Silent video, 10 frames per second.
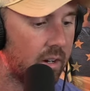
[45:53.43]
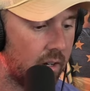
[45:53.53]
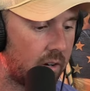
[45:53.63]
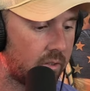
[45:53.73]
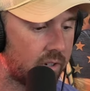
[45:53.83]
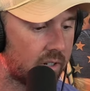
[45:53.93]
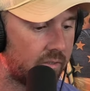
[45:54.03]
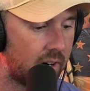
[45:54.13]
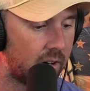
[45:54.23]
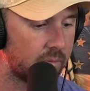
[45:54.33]
non
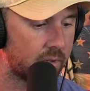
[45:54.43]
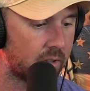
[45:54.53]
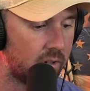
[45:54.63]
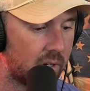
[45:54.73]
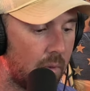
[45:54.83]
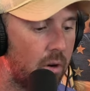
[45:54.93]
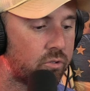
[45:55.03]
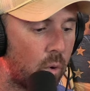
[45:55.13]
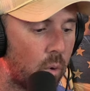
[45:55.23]
restricted firearms, including most